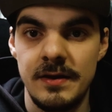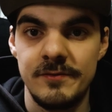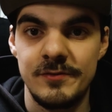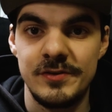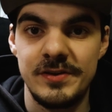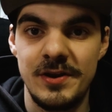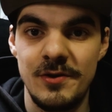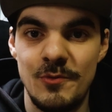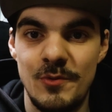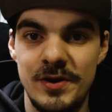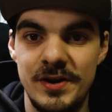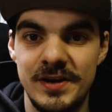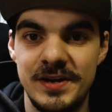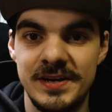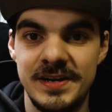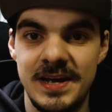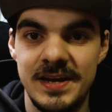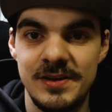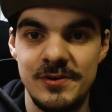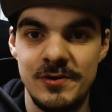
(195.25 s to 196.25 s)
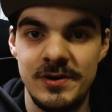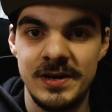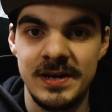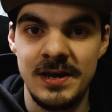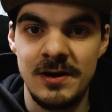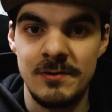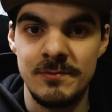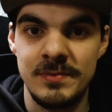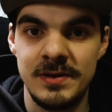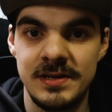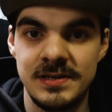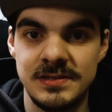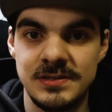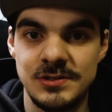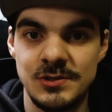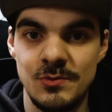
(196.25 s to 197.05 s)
If you didn't want to connect your account because